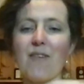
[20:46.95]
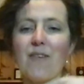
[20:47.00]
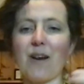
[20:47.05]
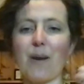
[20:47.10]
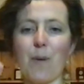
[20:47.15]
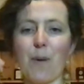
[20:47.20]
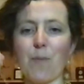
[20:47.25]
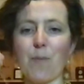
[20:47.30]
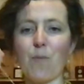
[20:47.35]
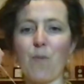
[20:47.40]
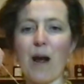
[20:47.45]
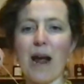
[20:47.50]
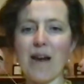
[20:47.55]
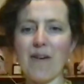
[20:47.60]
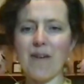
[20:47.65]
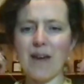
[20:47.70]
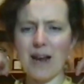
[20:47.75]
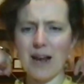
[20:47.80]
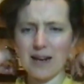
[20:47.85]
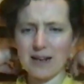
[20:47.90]
And I'm
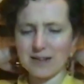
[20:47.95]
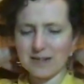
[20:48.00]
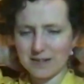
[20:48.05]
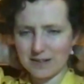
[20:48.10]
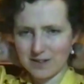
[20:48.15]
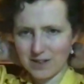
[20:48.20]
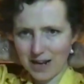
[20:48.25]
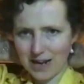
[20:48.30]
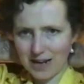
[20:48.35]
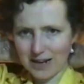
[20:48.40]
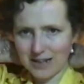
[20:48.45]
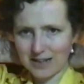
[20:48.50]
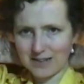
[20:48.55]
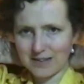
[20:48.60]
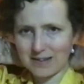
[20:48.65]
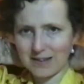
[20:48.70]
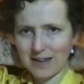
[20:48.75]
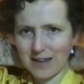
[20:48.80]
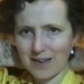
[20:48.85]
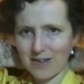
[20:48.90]
wearing it. And he said, yeah, I can
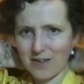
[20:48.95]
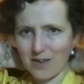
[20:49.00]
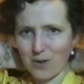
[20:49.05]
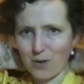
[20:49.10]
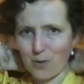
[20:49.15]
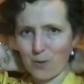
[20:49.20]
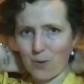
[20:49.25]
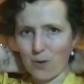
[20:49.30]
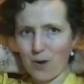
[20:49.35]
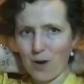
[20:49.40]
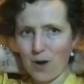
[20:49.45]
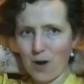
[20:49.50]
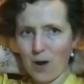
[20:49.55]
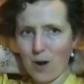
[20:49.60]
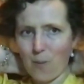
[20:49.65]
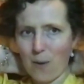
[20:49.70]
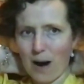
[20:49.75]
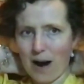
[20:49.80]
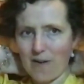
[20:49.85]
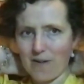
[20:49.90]
see that you're
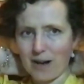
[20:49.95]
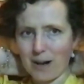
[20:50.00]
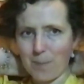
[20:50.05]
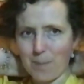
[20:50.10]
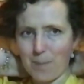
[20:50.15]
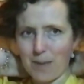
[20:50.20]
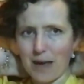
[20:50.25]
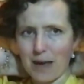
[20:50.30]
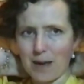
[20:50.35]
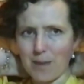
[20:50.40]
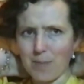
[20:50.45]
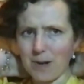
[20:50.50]
wearing a bee,